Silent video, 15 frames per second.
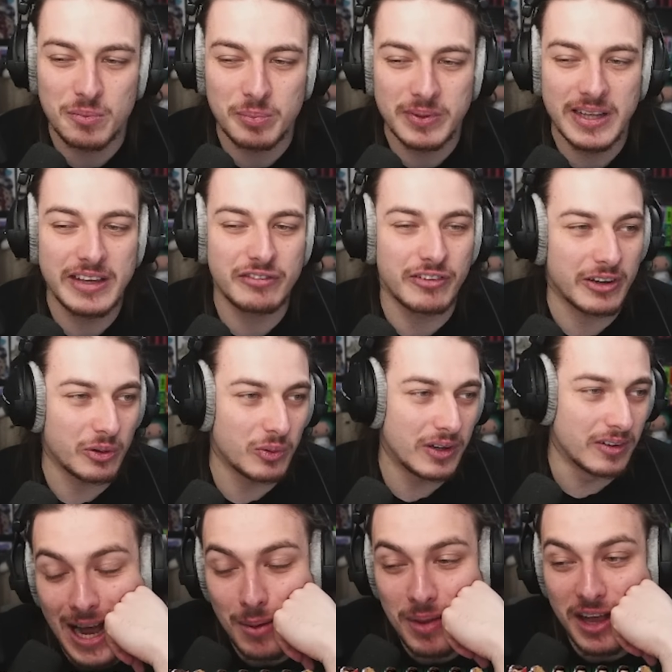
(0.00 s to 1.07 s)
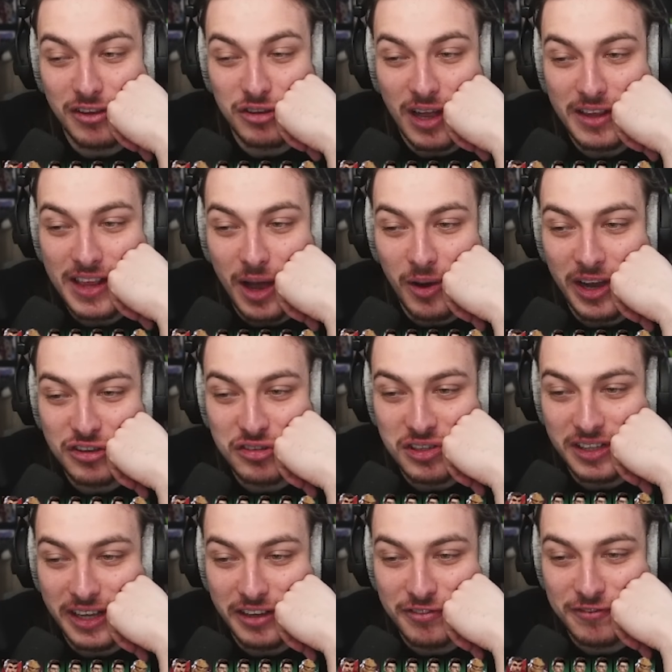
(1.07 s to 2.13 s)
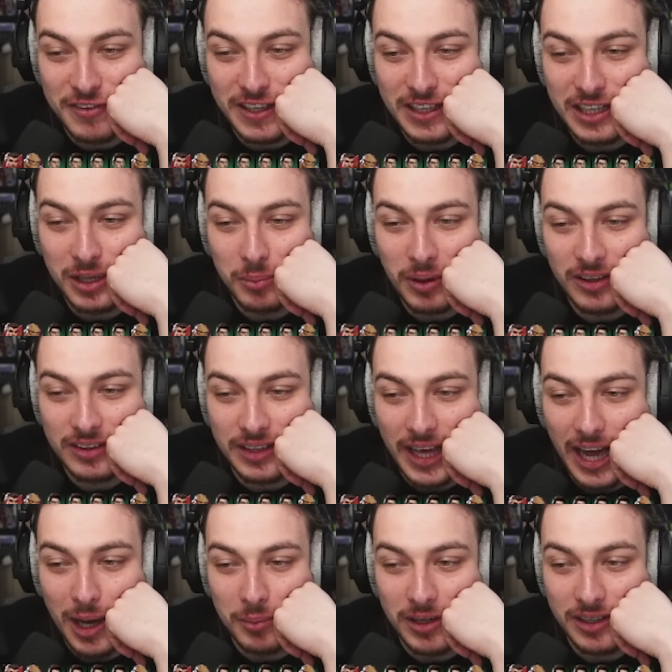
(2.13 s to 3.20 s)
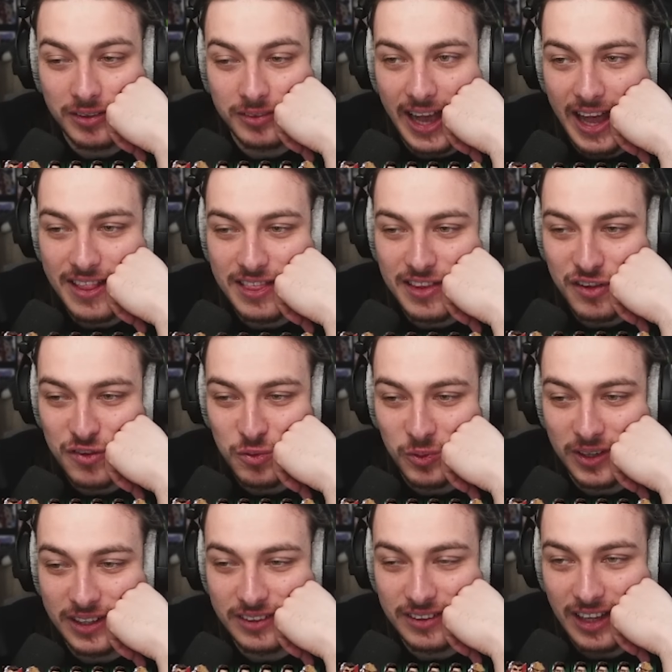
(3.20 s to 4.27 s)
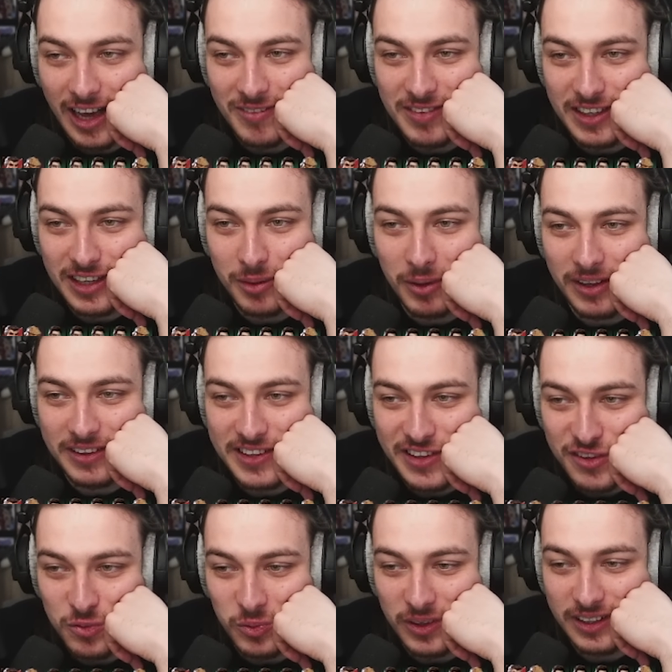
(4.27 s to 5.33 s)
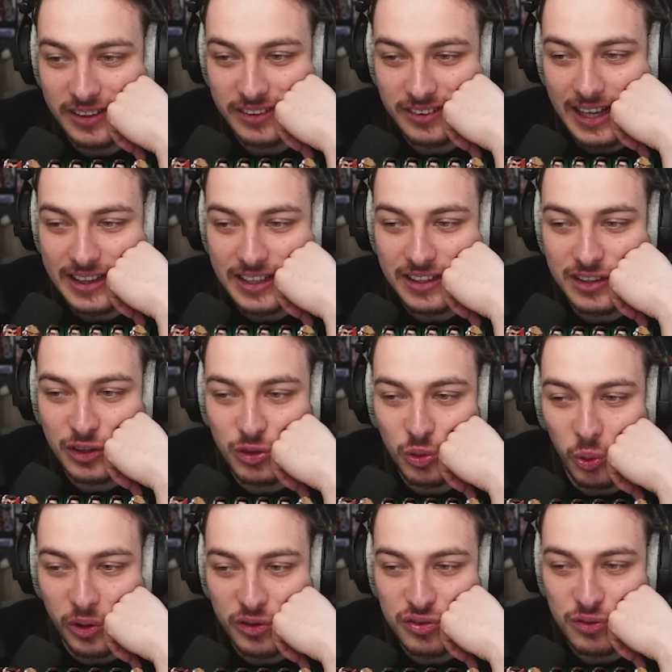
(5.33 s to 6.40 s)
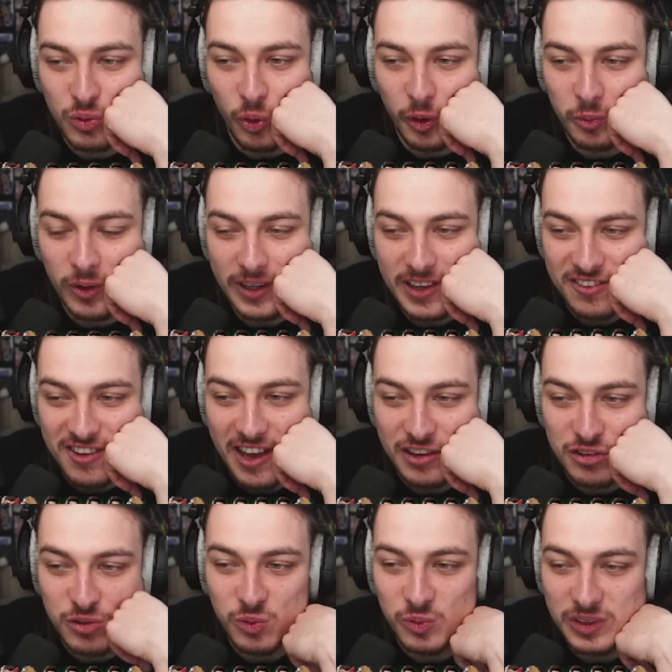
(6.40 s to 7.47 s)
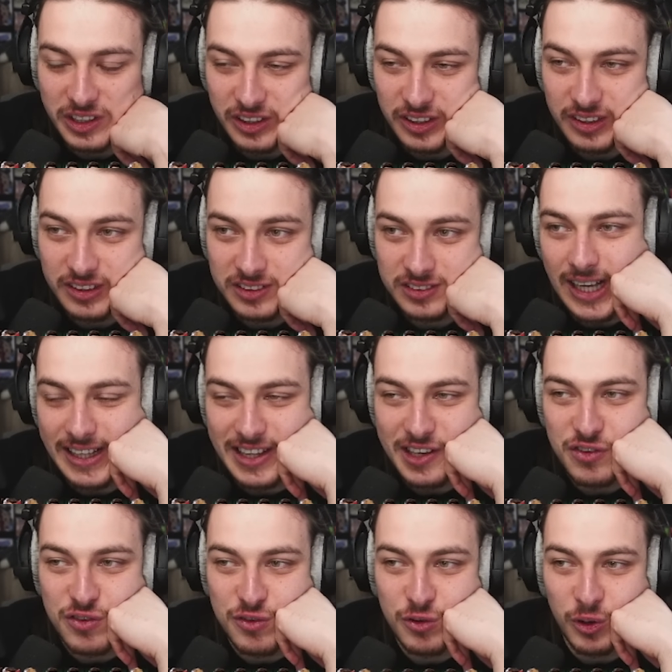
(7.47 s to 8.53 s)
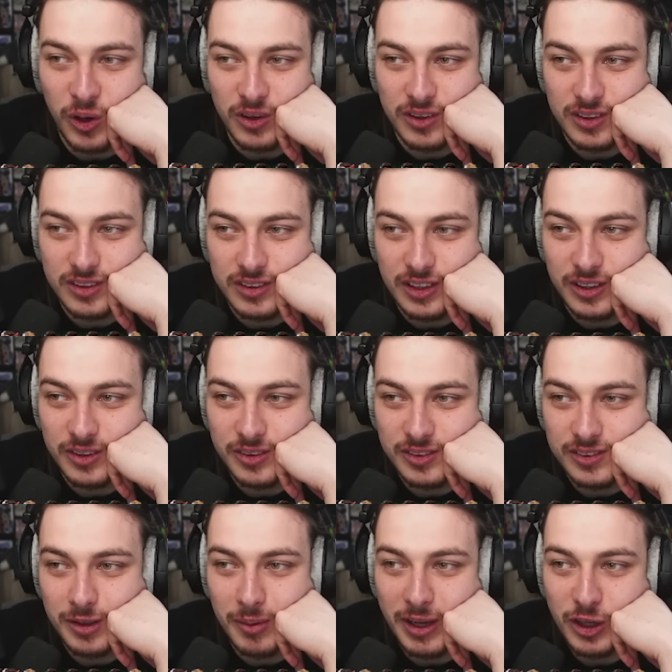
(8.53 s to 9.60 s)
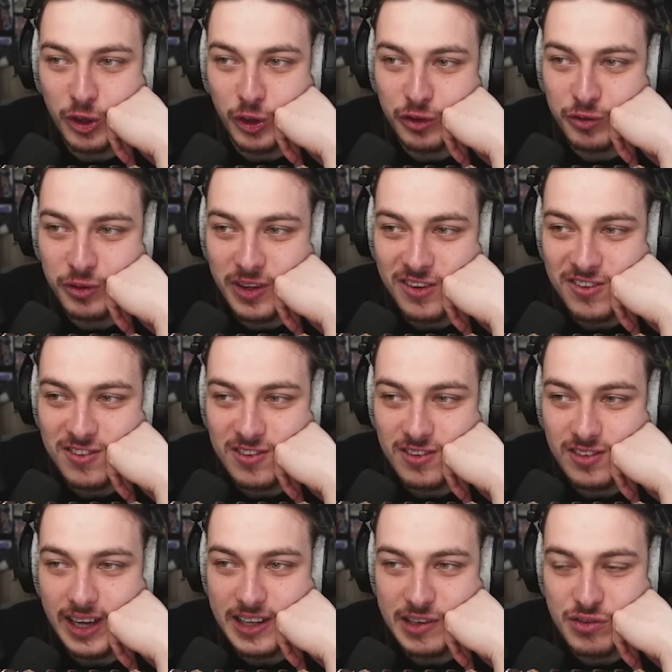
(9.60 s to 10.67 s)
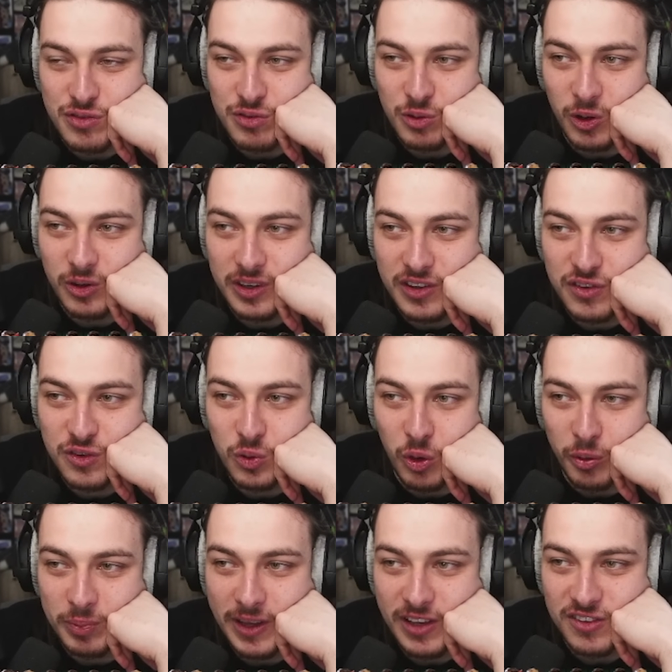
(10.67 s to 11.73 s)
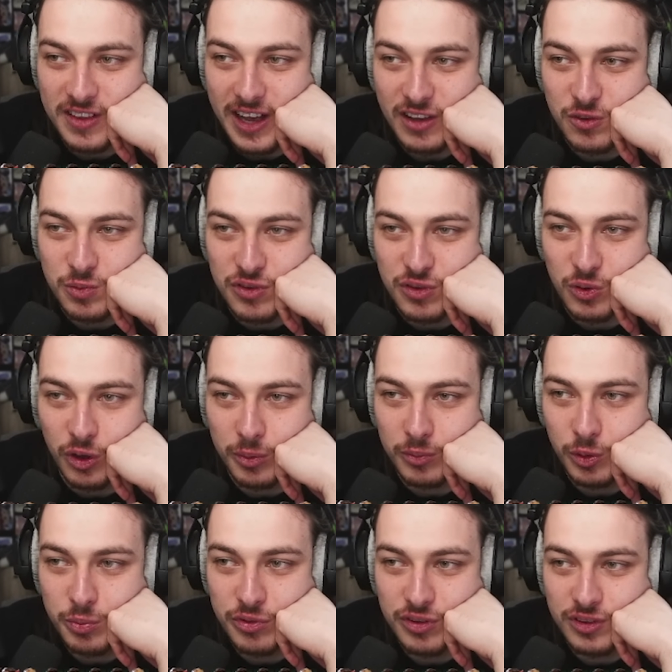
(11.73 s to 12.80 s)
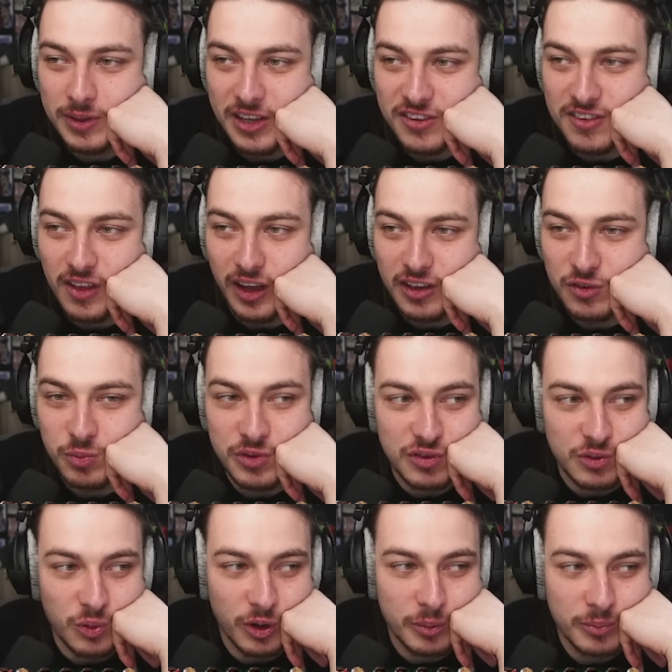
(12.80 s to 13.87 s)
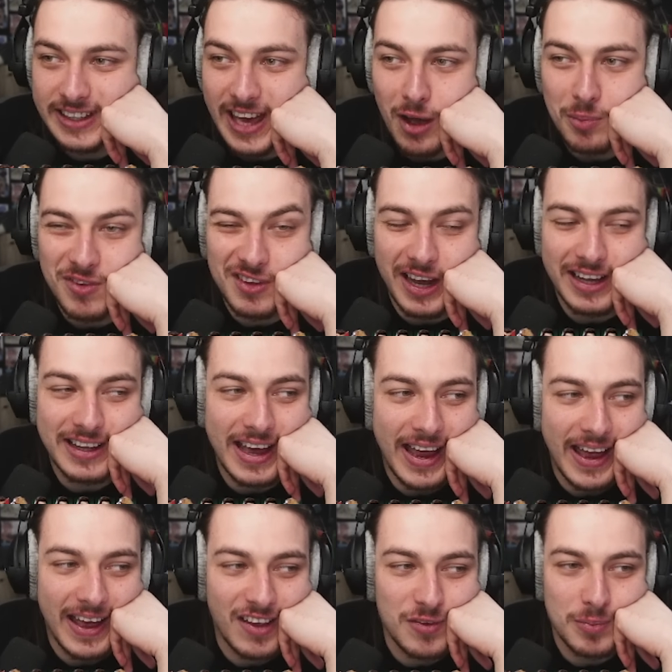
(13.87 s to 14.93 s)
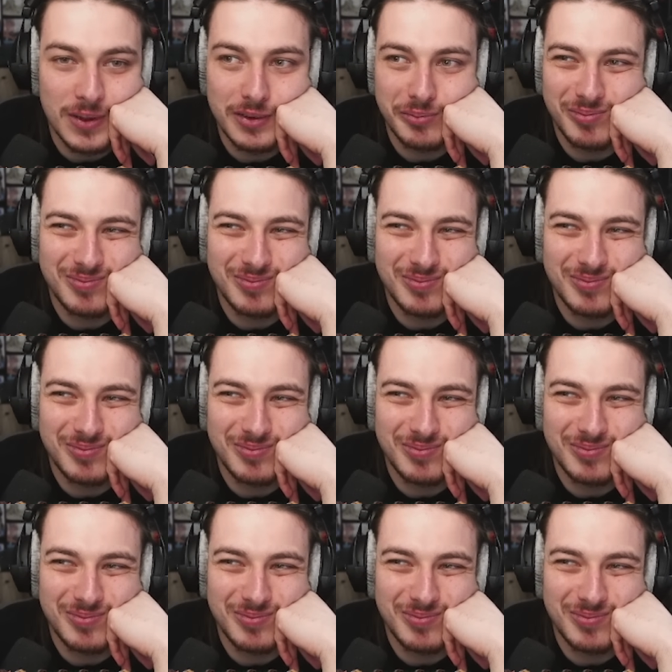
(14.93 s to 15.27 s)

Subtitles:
play very well. I mean, now actually like thinking about Gamma and this one, I'm thinking about this one. I think the Thor Storm one is actually really good. I think it's strong. No, am I cooked for this? I think it's strong because Thor plays nice with Storm. Oops, plays nice with Storm. Cap is kind of ass, but